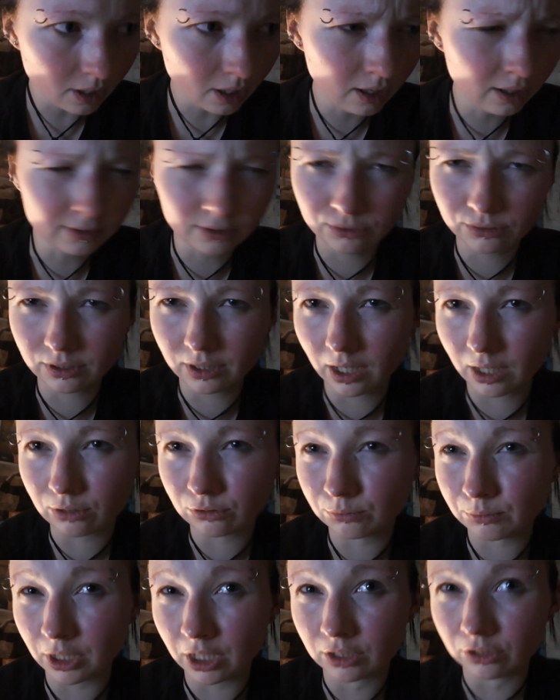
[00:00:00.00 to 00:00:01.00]
I don't think I
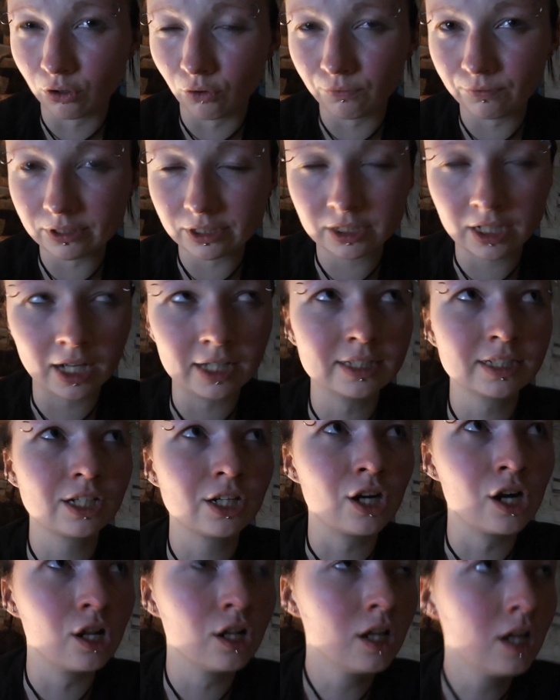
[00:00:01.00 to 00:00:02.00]
could be an office kind of
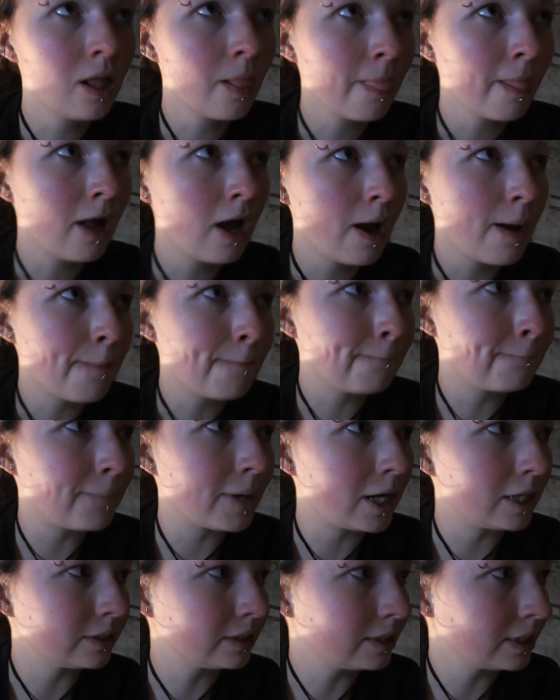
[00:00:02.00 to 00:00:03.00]
girl,
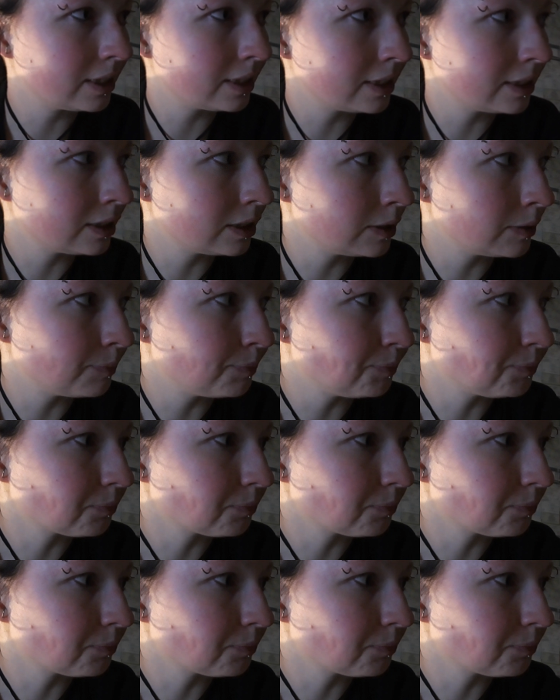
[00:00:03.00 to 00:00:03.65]
but I